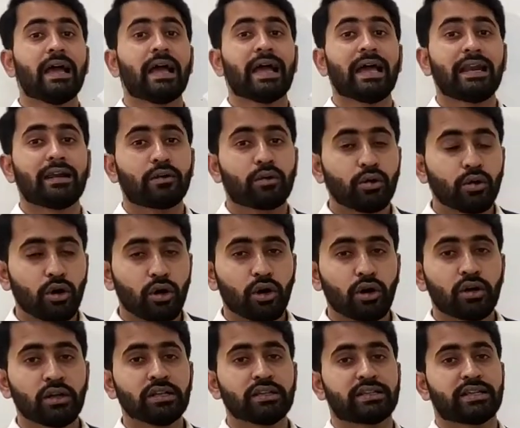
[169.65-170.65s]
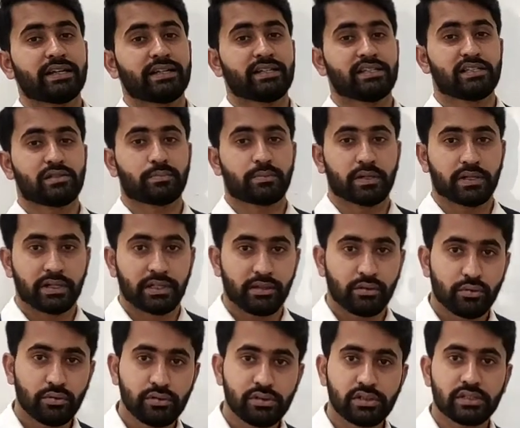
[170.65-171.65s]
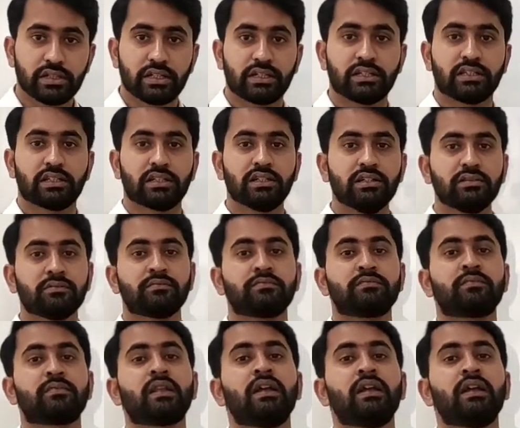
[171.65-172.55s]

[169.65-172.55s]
alcohol that is produced in the